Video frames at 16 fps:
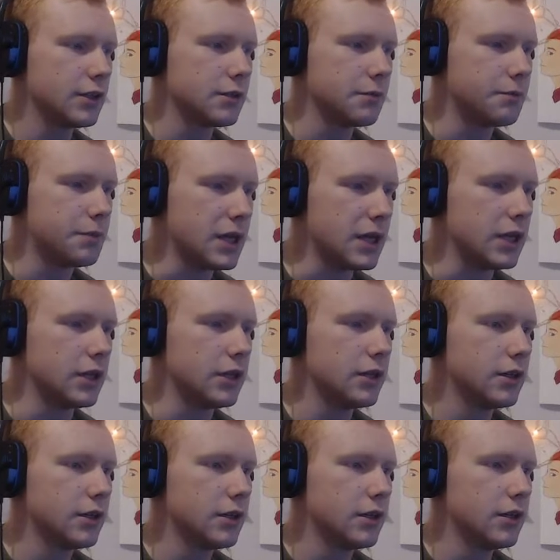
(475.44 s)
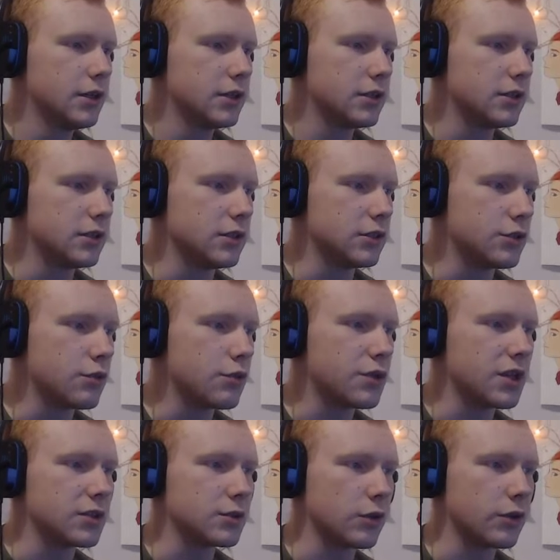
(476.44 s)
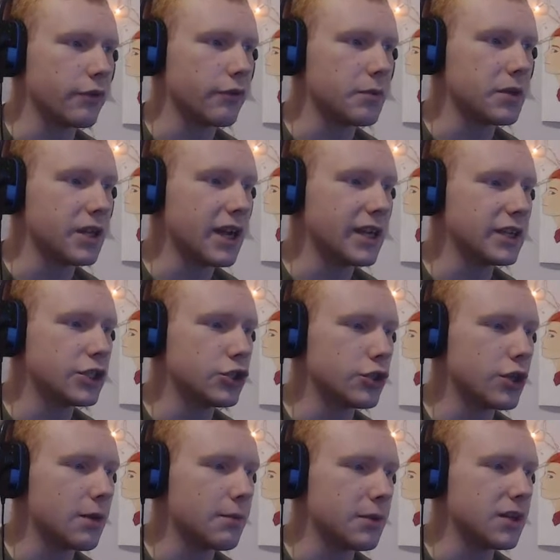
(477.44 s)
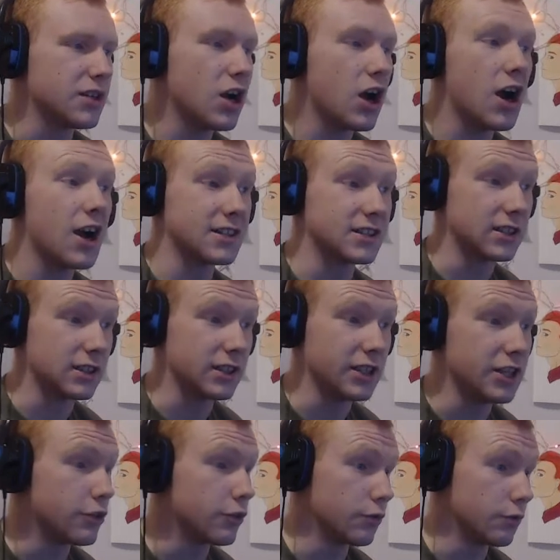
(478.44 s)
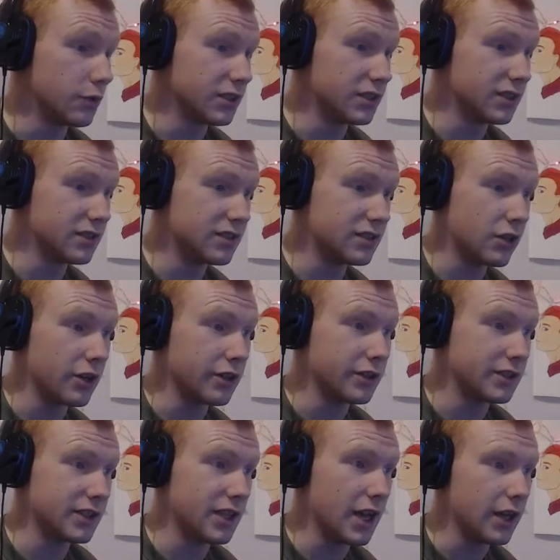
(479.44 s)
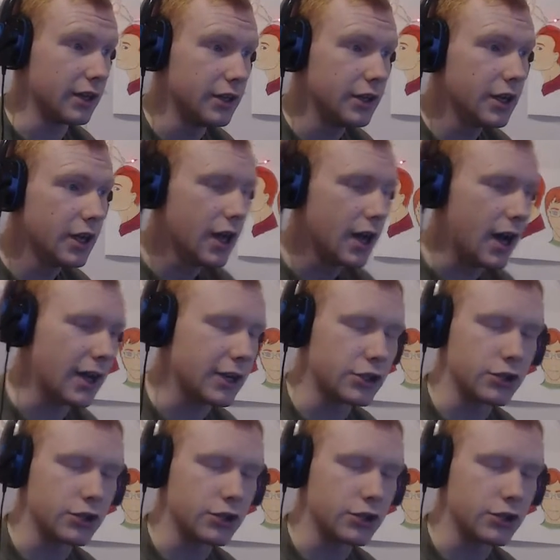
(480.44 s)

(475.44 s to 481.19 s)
to be, to do things only for me. I should not be a toxic leader, what is it trying to say? I